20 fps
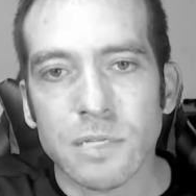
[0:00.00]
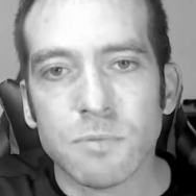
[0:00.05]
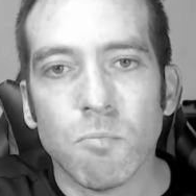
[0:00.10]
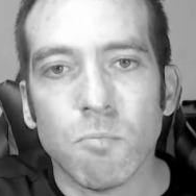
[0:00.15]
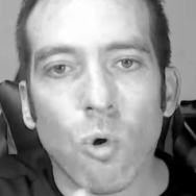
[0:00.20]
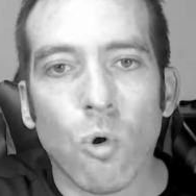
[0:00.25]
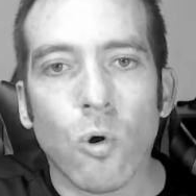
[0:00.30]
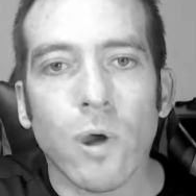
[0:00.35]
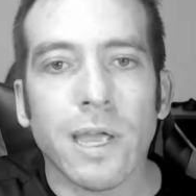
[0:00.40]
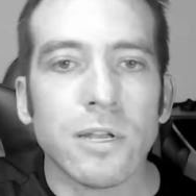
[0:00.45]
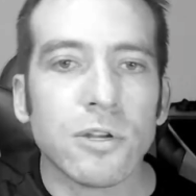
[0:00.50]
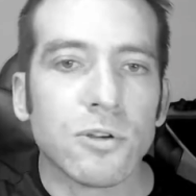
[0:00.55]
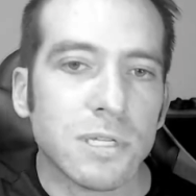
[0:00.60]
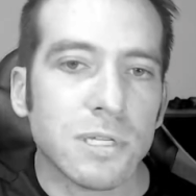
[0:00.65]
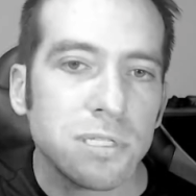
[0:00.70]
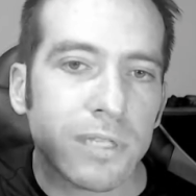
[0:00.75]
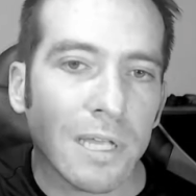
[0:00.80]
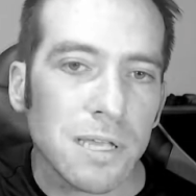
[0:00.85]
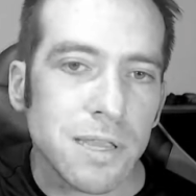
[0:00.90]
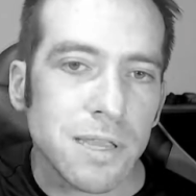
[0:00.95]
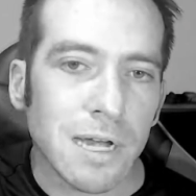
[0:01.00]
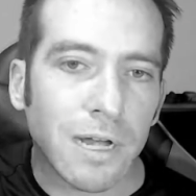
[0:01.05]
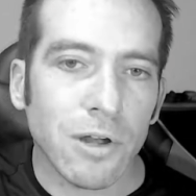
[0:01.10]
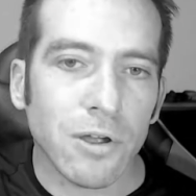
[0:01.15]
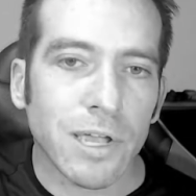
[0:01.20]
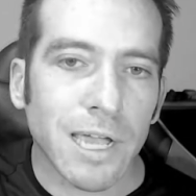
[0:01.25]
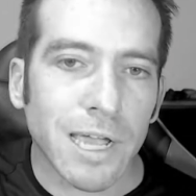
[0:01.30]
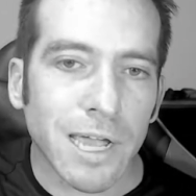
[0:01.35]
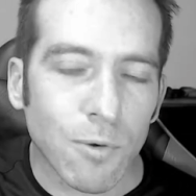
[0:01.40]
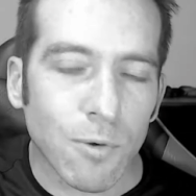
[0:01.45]
more interesting than
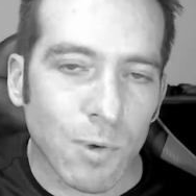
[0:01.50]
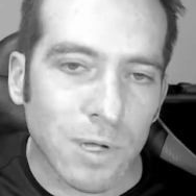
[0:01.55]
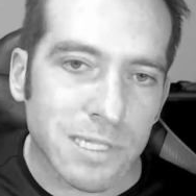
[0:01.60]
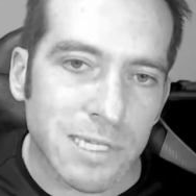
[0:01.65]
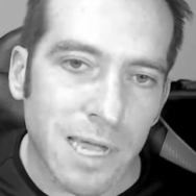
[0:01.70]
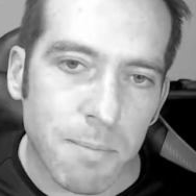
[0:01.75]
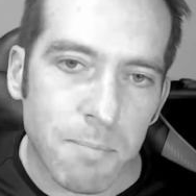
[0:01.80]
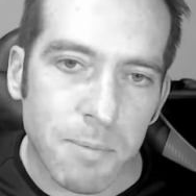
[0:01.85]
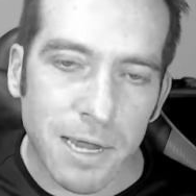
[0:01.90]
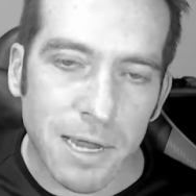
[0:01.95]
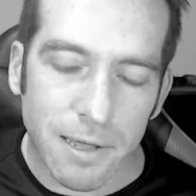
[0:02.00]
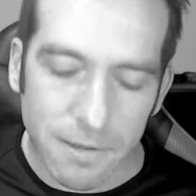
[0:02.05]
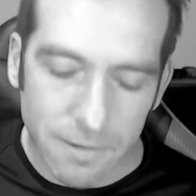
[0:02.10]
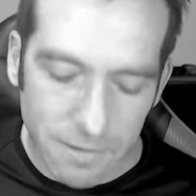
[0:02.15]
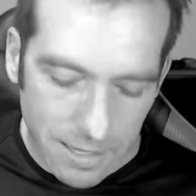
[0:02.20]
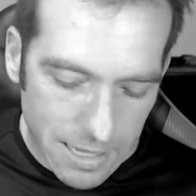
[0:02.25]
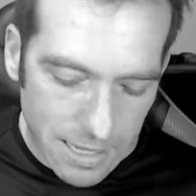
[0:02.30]
looking at what's happening.